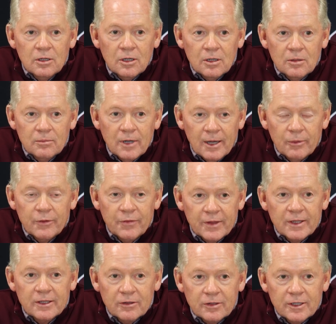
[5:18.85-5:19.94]
I would
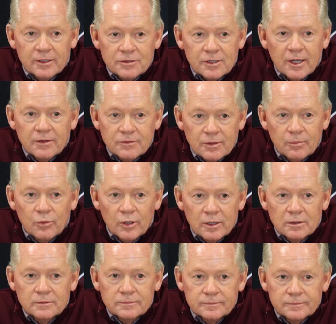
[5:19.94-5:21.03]
think he'll get a shot somewhere.